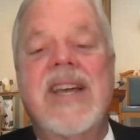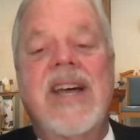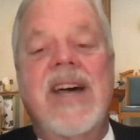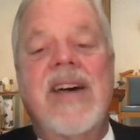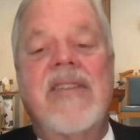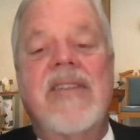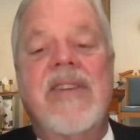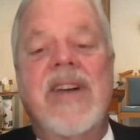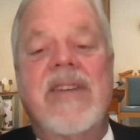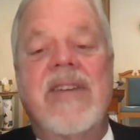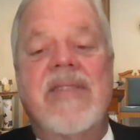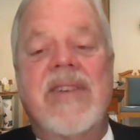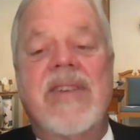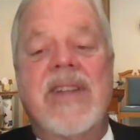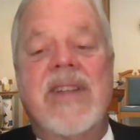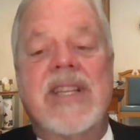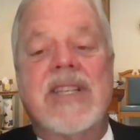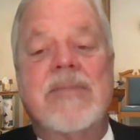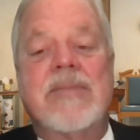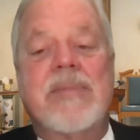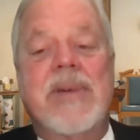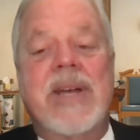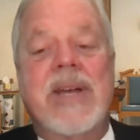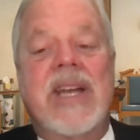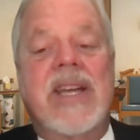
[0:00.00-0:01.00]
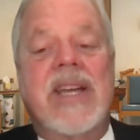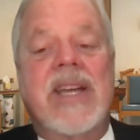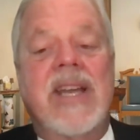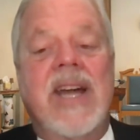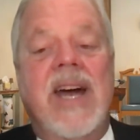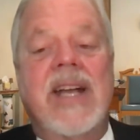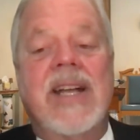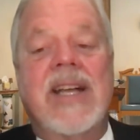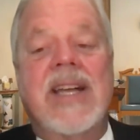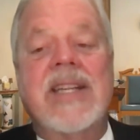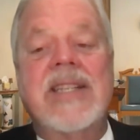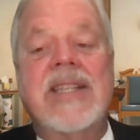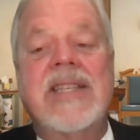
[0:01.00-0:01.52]
of evidence but
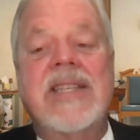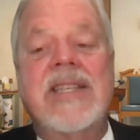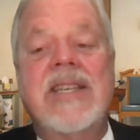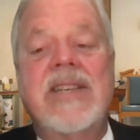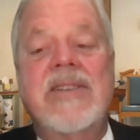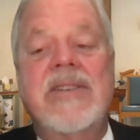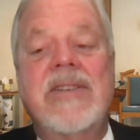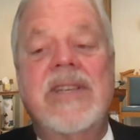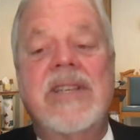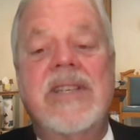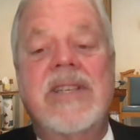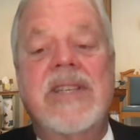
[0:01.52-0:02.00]
cannot continue to